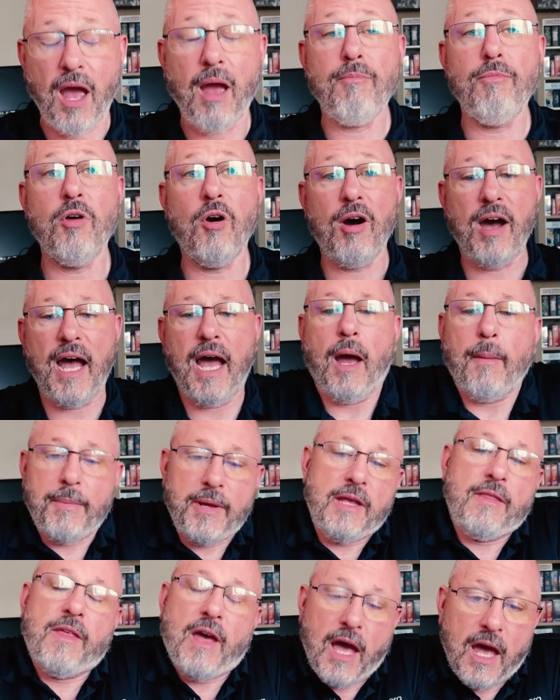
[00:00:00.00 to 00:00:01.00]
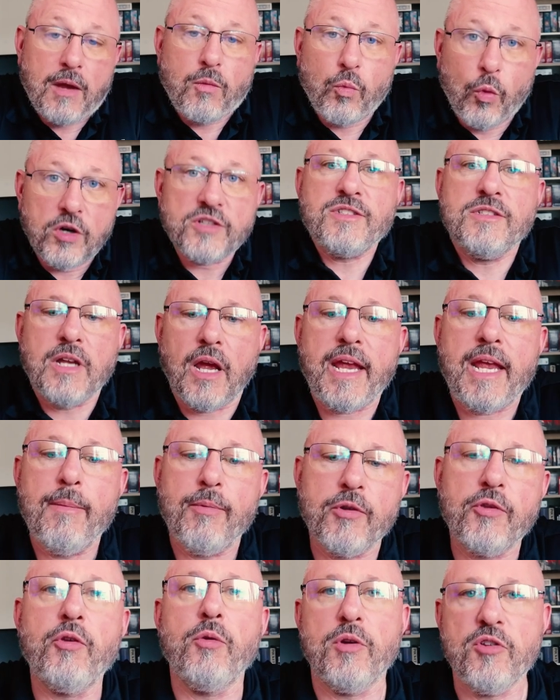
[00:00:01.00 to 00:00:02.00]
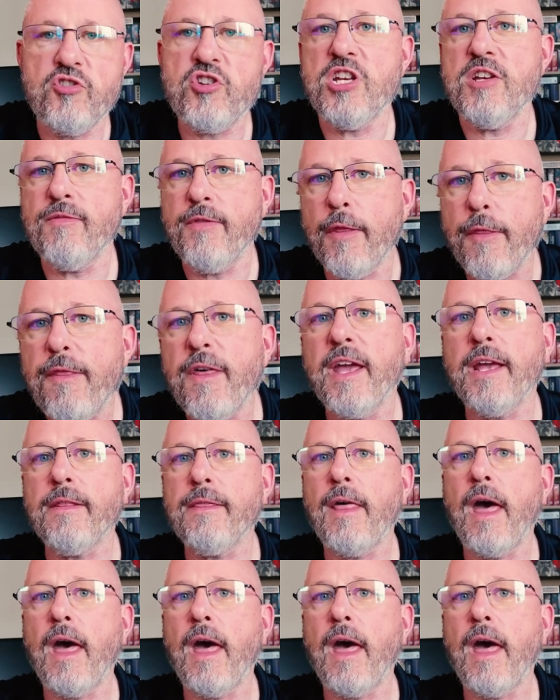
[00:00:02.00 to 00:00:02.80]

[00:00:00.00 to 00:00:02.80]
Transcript: I'm not happy that I wasn't able to achieve the thing